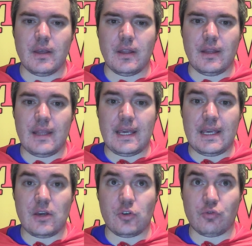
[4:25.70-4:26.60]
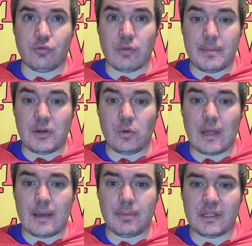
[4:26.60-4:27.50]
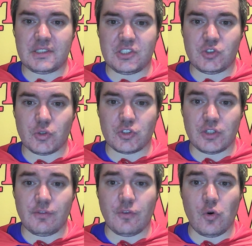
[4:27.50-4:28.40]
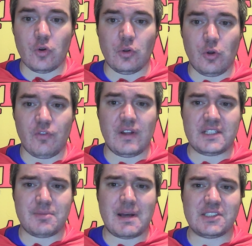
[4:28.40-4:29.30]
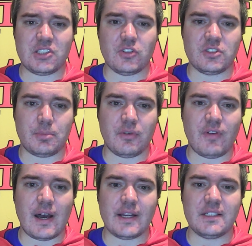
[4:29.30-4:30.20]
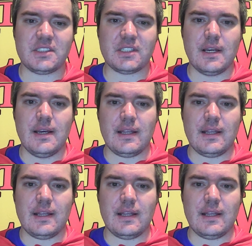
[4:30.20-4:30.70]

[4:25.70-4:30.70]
The criminal liability structure for unlawful act manslaughter provides